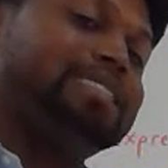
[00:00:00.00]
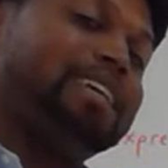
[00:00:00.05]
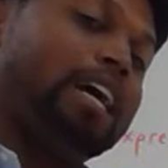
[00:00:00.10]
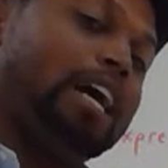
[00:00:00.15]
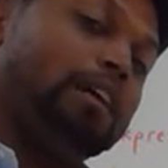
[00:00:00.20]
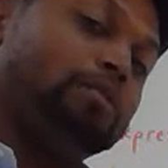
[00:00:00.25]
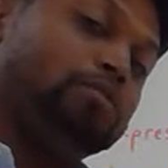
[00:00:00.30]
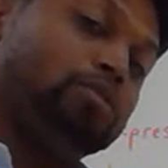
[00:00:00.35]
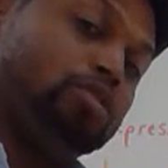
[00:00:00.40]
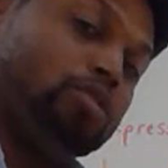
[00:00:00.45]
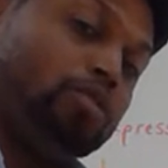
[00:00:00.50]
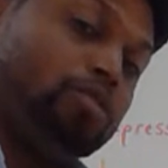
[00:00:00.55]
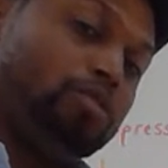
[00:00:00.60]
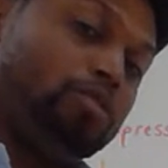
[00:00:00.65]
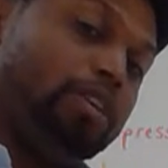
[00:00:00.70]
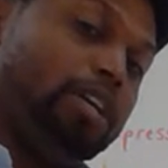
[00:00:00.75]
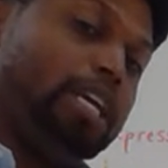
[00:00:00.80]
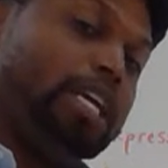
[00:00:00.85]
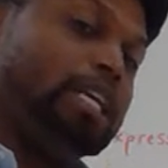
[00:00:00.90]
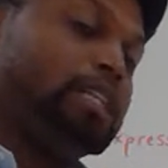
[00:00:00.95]
times
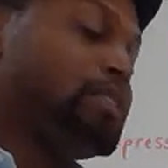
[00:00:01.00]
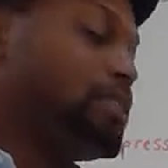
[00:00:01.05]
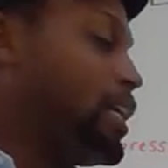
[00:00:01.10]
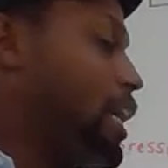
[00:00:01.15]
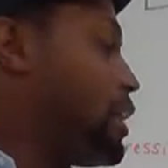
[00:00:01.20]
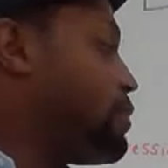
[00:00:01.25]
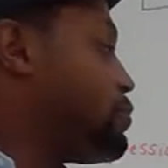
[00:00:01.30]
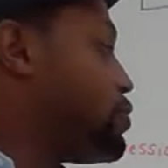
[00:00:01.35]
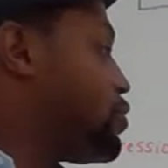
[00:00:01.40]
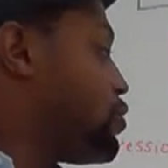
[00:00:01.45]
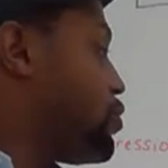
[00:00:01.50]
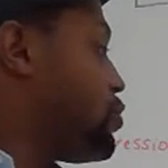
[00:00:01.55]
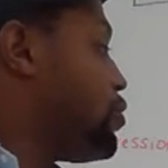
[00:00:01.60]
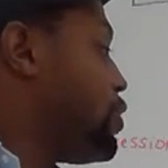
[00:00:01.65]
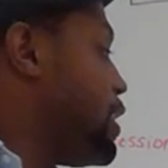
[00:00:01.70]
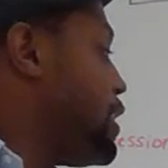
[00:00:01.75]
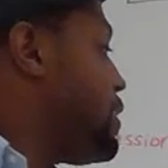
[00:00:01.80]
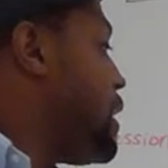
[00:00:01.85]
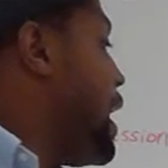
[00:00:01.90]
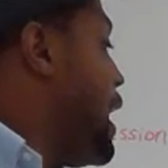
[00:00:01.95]
3 times
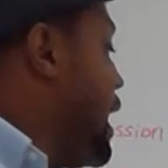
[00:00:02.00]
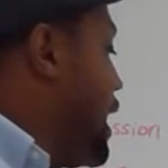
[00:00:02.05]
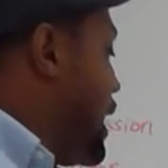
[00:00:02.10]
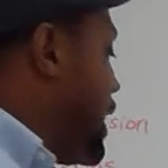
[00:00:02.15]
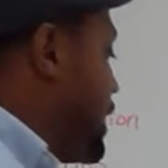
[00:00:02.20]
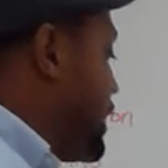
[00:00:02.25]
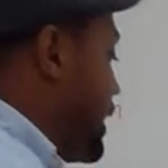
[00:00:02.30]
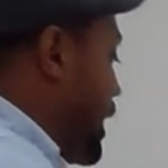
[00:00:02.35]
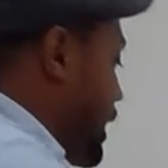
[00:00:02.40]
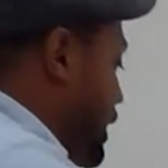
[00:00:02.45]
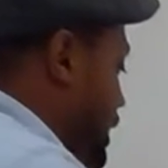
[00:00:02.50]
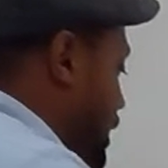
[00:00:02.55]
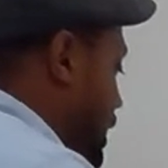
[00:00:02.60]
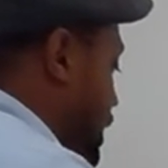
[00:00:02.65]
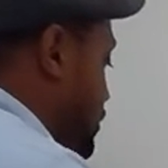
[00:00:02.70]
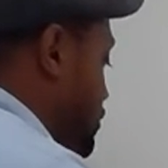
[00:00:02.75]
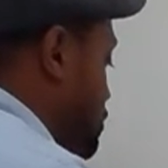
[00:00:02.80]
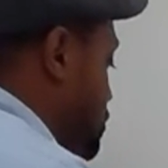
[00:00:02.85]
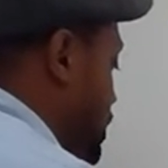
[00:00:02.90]
3, and that gives